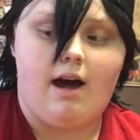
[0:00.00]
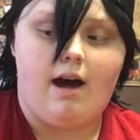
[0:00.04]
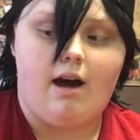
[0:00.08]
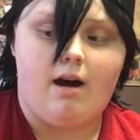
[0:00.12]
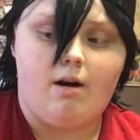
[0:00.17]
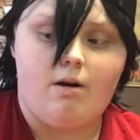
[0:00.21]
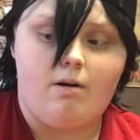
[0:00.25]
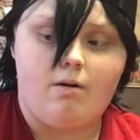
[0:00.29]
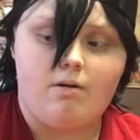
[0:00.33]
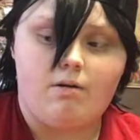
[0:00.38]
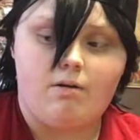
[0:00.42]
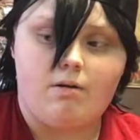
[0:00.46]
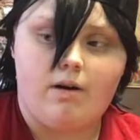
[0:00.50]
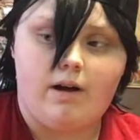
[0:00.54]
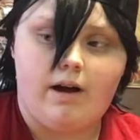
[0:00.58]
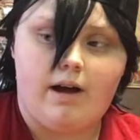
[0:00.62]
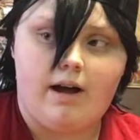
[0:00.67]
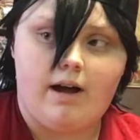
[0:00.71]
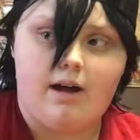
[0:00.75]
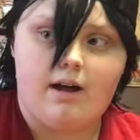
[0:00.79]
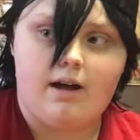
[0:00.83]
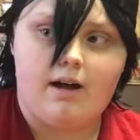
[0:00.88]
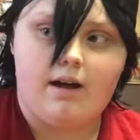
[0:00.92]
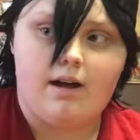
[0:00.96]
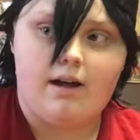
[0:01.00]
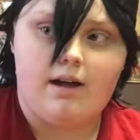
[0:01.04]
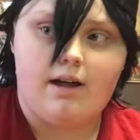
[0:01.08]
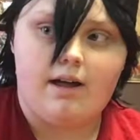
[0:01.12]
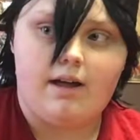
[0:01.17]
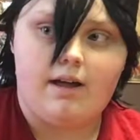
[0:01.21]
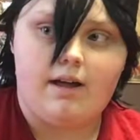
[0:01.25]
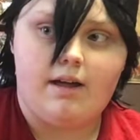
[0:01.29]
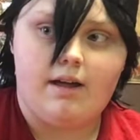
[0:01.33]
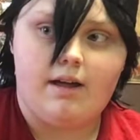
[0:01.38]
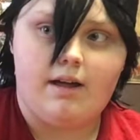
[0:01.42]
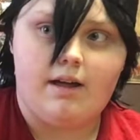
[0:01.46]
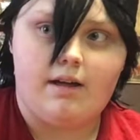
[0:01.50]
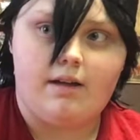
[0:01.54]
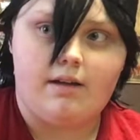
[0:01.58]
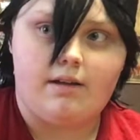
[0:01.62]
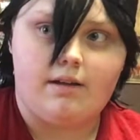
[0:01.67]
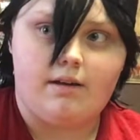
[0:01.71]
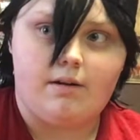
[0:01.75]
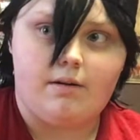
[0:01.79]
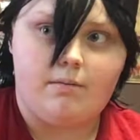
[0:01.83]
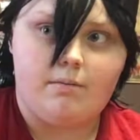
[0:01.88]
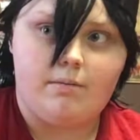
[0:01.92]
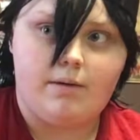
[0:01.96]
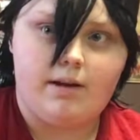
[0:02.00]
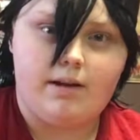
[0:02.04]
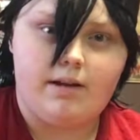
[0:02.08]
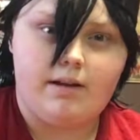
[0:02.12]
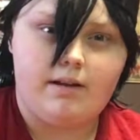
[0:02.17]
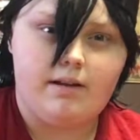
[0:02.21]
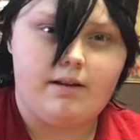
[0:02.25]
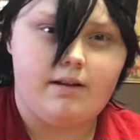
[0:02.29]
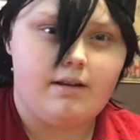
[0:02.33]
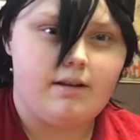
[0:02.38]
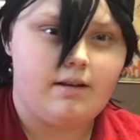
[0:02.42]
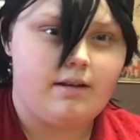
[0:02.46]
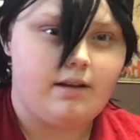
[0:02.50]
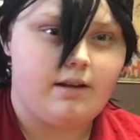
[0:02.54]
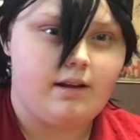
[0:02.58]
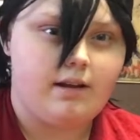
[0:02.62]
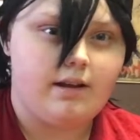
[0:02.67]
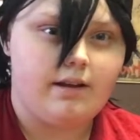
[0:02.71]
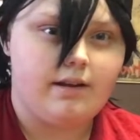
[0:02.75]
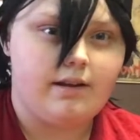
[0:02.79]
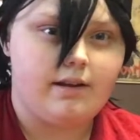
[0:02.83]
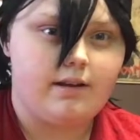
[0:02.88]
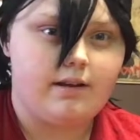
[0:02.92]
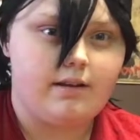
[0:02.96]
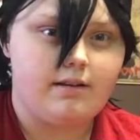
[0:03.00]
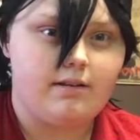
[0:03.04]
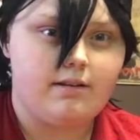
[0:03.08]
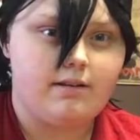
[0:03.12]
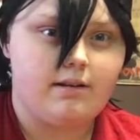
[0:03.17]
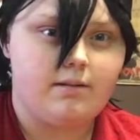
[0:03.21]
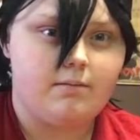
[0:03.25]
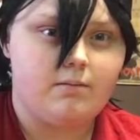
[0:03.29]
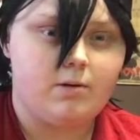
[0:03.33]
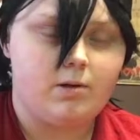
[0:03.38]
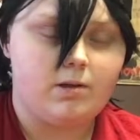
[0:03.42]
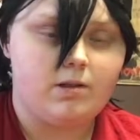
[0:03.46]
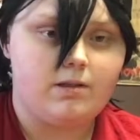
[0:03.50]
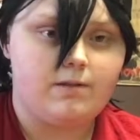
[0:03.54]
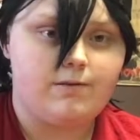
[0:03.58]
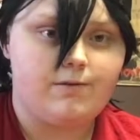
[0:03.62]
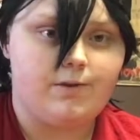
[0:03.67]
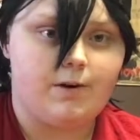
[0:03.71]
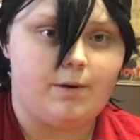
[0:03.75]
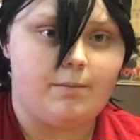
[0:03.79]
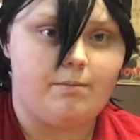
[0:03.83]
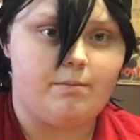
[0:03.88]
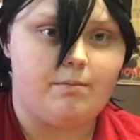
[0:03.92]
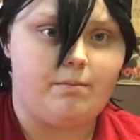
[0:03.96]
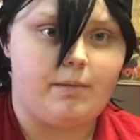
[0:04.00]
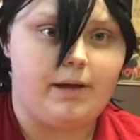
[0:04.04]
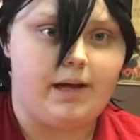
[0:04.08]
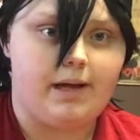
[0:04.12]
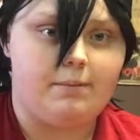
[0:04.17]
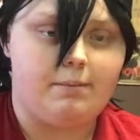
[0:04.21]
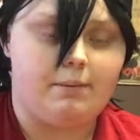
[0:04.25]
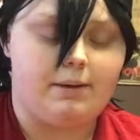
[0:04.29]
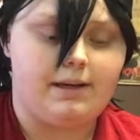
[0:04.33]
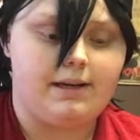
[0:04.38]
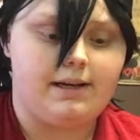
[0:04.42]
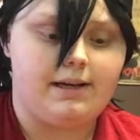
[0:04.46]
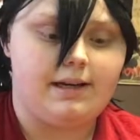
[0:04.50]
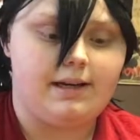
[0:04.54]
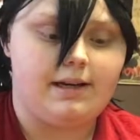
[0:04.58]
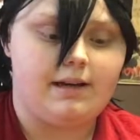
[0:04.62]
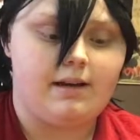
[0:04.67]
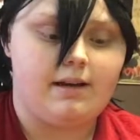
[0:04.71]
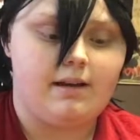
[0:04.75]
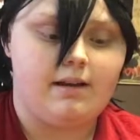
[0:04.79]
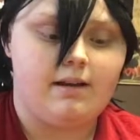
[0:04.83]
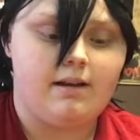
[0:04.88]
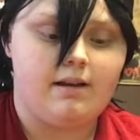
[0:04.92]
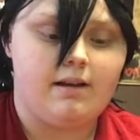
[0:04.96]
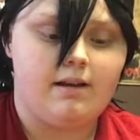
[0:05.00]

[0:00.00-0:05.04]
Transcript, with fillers: Out Ayoma, I think his name was, from Beyblade,